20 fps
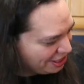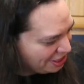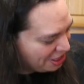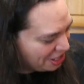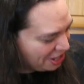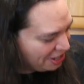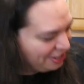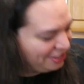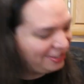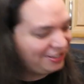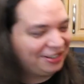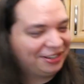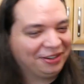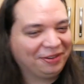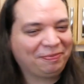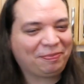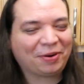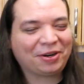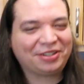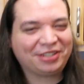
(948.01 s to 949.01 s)
There's
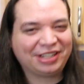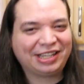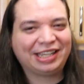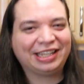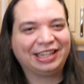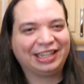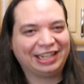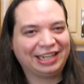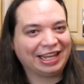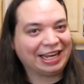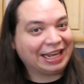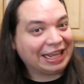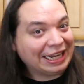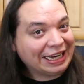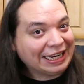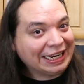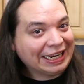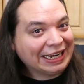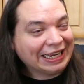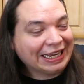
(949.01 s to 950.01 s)
still particulate in
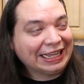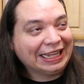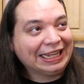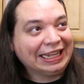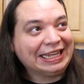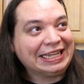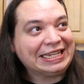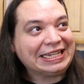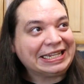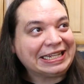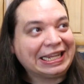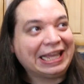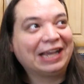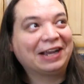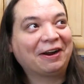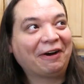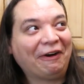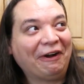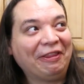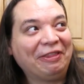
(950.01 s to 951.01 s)
it,
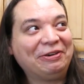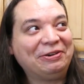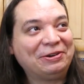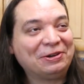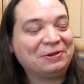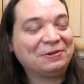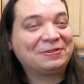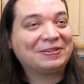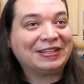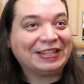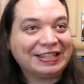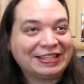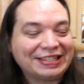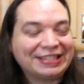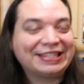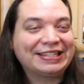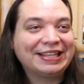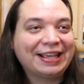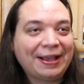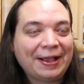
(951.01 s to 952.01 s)
like our other
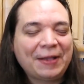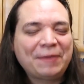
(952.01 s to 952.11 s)
juices.